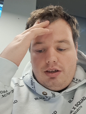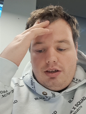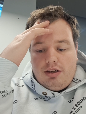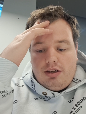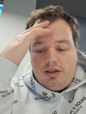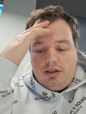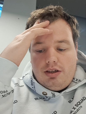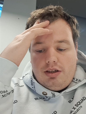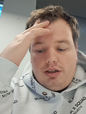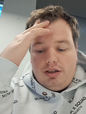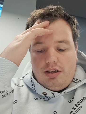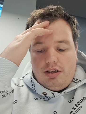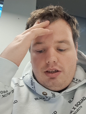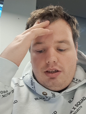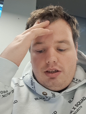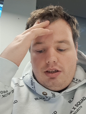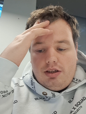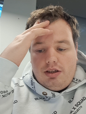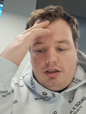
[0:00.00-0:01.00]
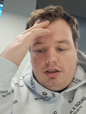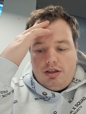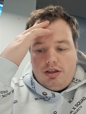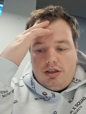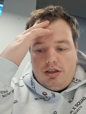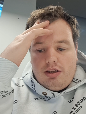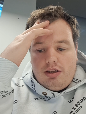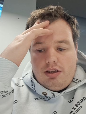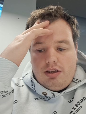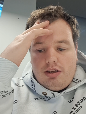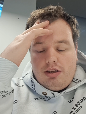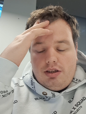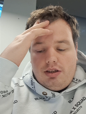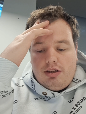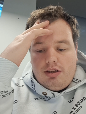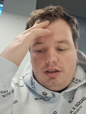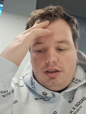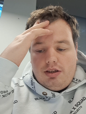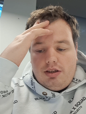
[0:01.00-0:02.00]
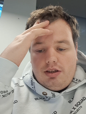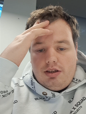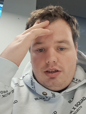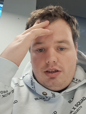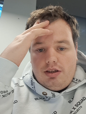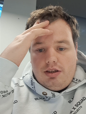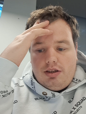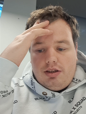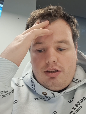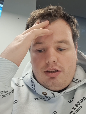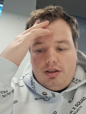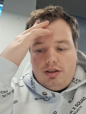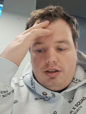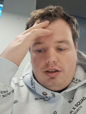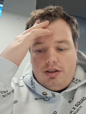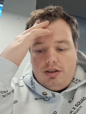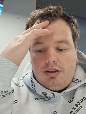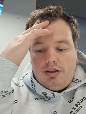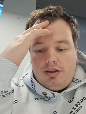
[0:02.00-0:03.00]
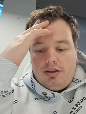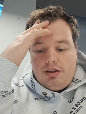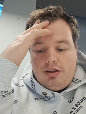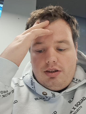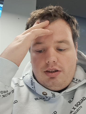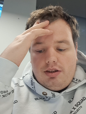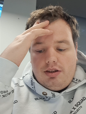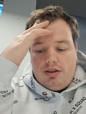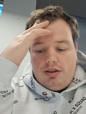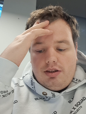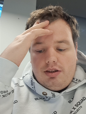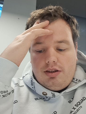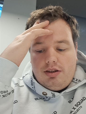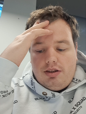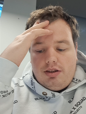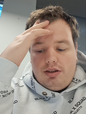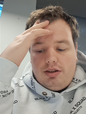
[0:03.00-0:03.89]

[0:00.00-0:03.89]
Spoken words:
No one is speaking in this clip.